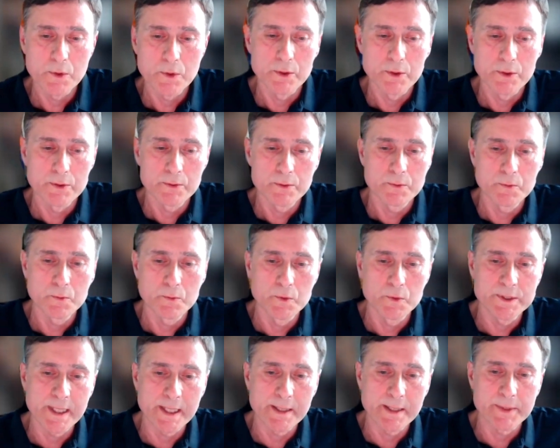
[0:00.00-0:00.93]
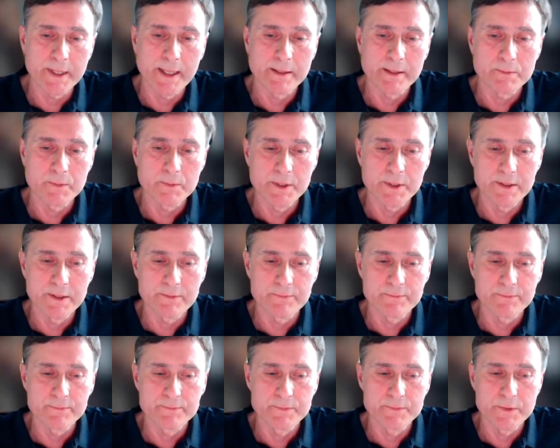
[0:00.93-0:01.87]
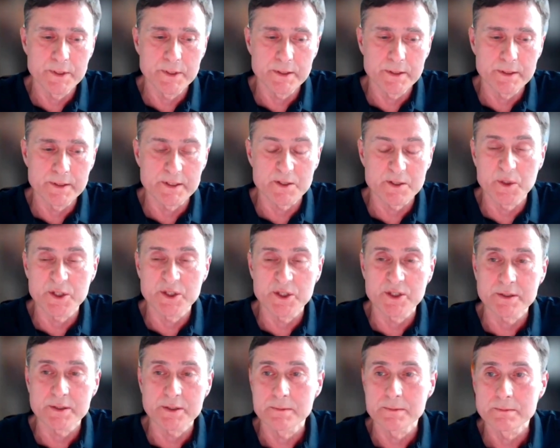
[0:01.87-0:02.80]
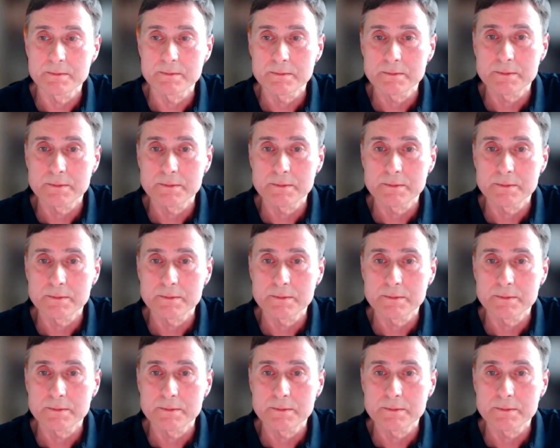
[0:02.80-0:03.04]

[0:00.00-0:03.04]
who was able to help with the switches,